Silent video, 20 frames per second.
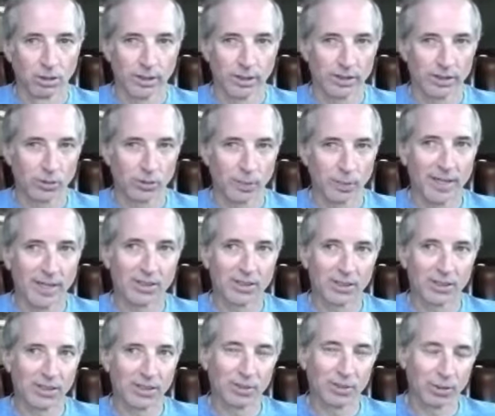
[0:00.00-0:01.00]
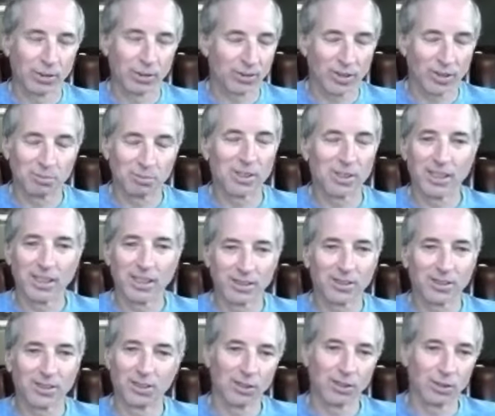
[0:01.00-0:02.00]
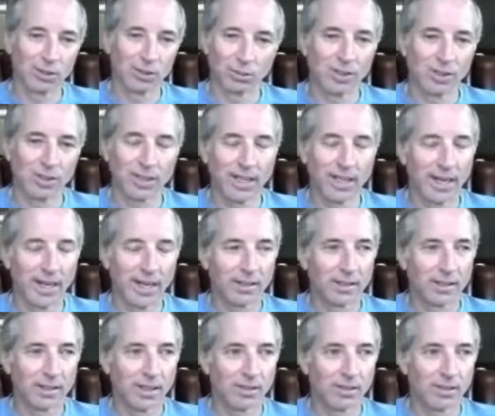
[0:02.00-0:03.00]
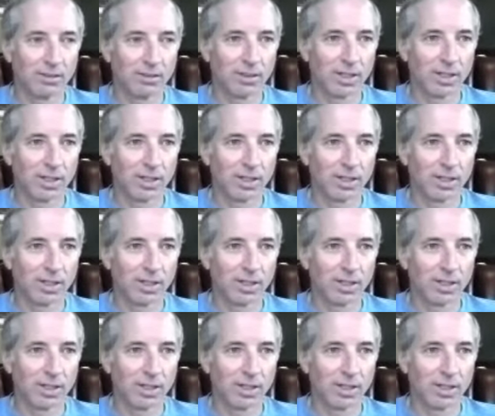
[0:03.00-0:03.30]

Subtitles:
expected or something to do with that. And